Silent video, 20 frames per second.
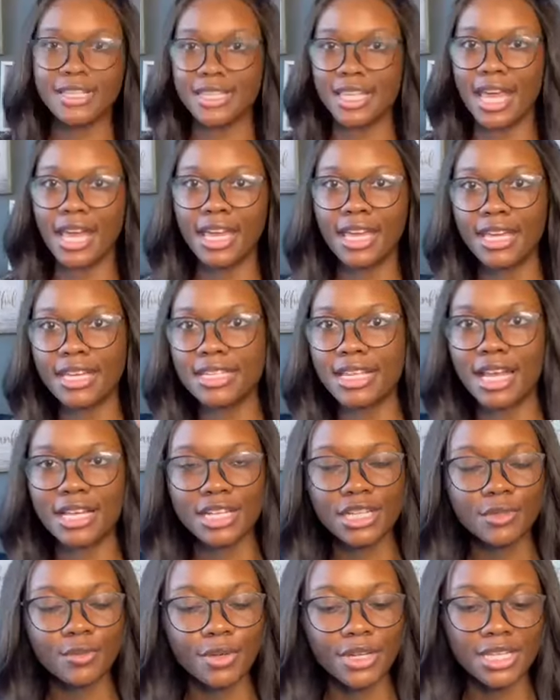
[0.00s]
Say is, I
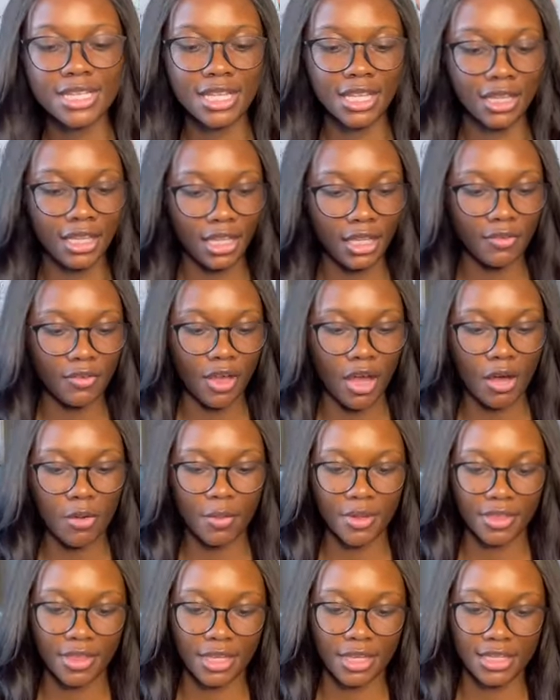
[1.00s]
just wanted to leave y'all
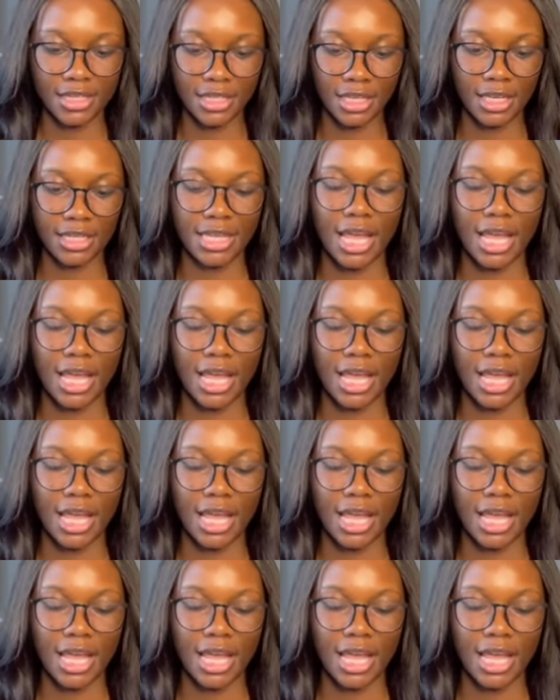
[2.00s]
with these things.